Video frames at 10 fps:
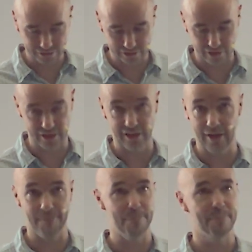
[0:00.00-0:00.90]

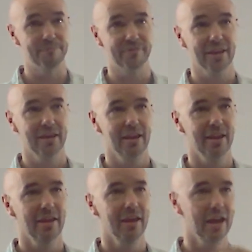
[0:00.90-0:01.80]
outsider?
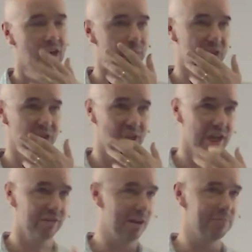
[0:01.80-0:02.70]
And I've been
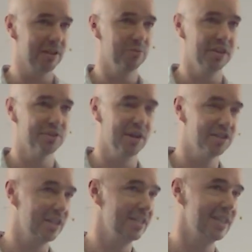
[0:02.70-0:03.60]
grappling with this
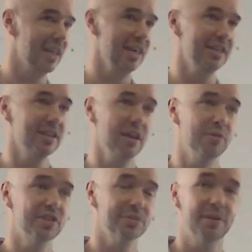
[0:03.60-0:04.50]
question.
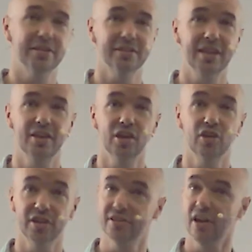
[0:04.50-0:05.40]
Are we just meant to see
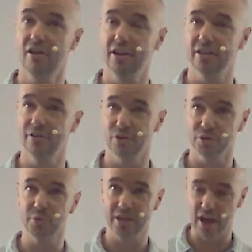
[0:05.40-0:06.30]
that God is kind? And of
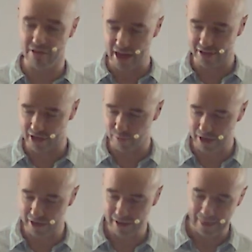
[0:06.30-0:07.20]
course we know that, don't
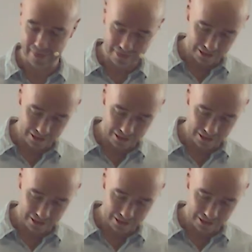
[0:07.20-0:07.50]
we?